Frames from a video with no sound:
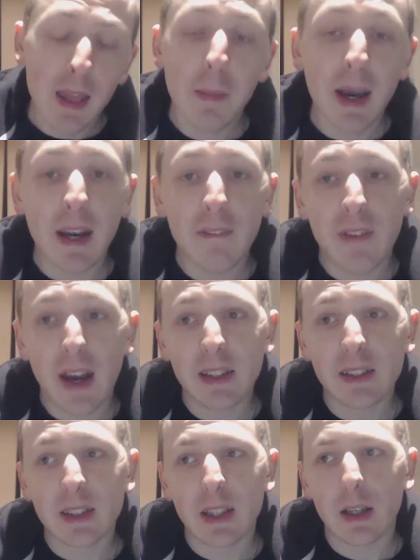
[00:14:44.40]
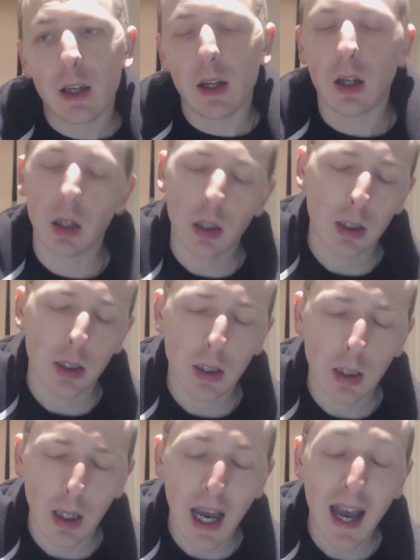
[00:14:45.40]
But in the main event,
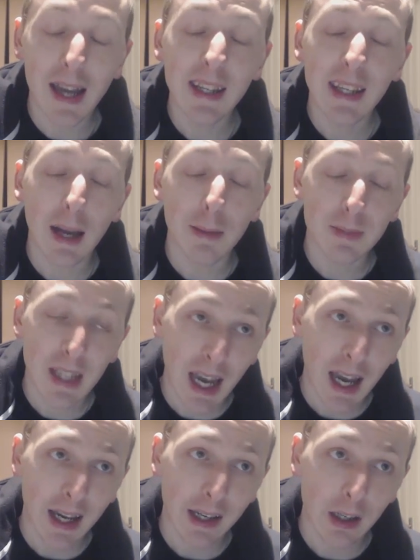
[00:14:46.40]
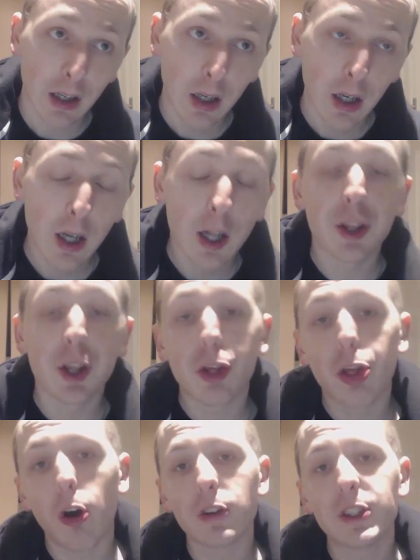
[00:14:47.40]
a handicap tag,
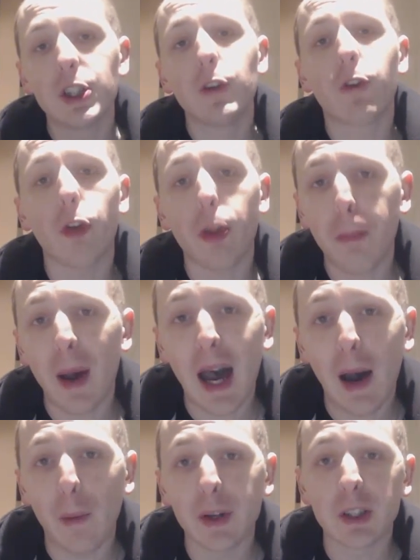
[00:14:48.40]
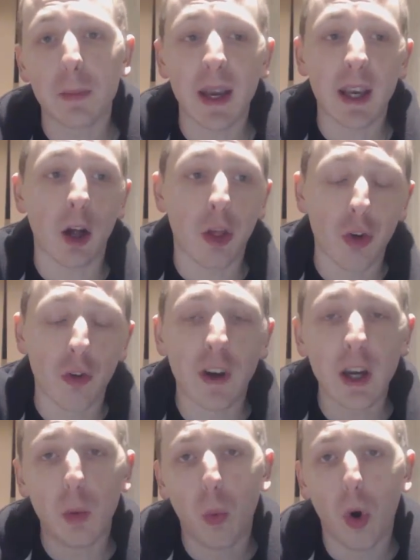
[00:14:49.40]
the Authority, you got the power to make it a
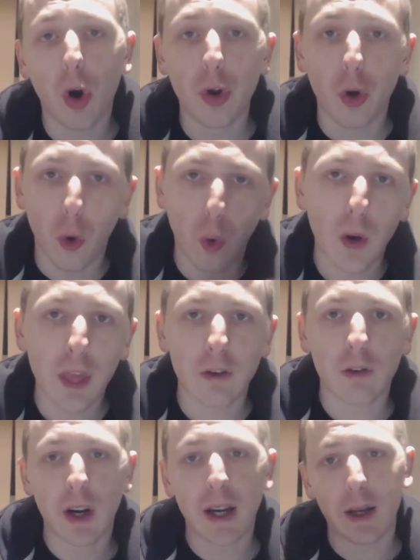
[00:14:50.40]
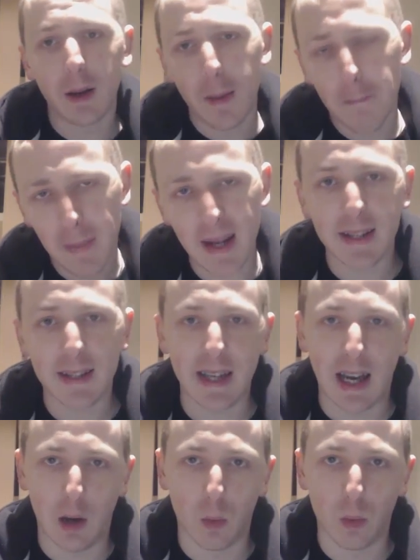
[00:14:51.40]
3-on-1 all in the ring
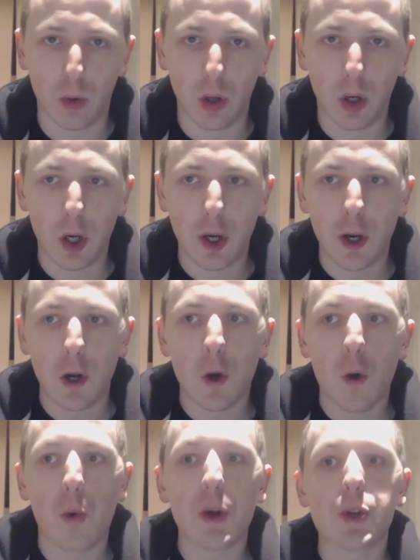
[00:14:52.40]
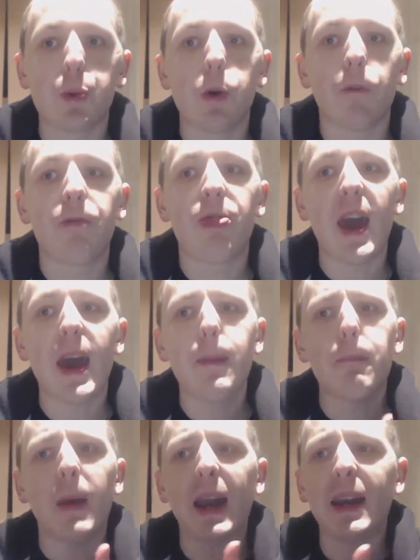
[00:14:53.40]
beatdown, which would have
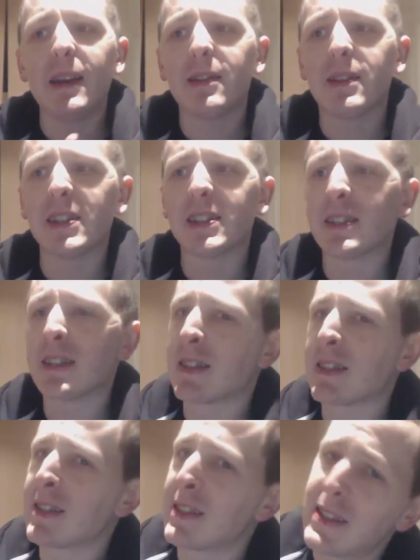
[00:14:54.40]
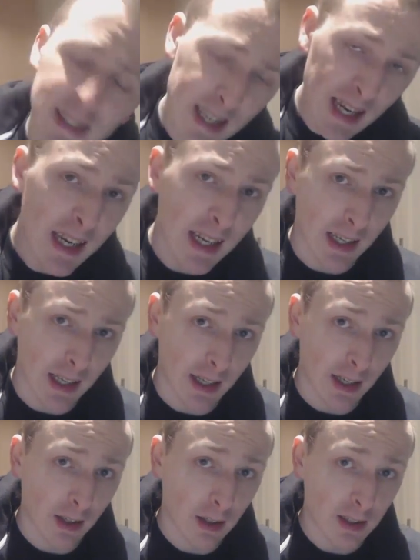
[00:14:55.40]
then made the
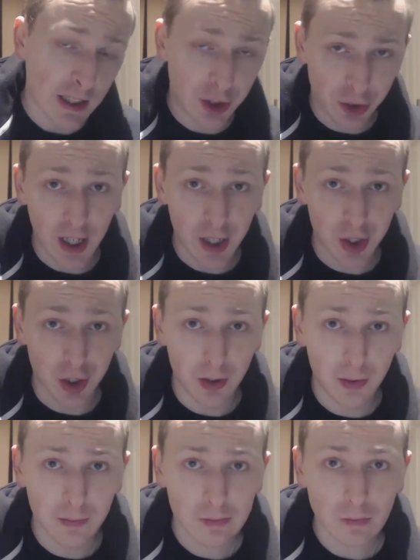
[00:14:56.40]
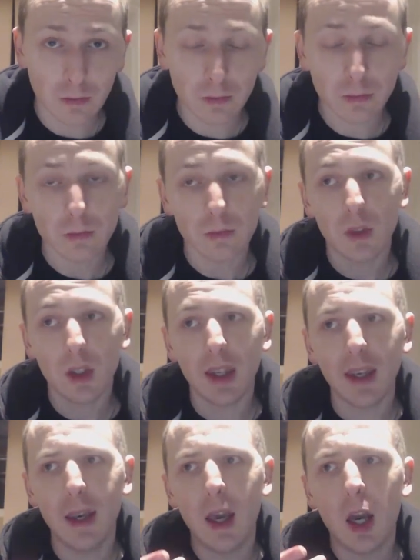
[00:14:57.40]
Sting distraction
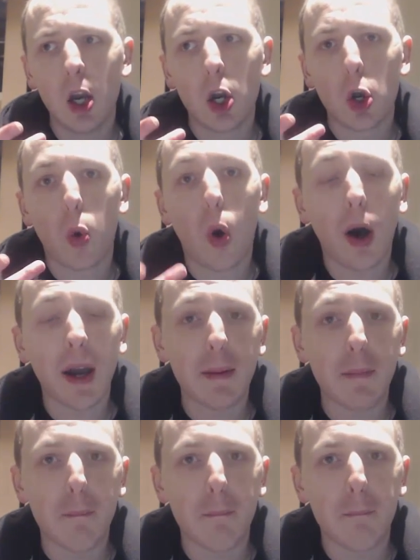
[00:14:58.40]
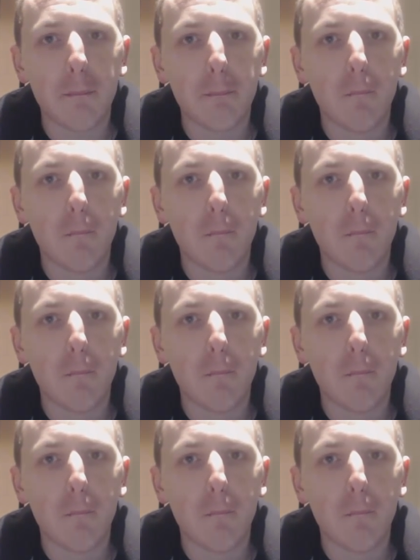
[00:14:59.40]
quite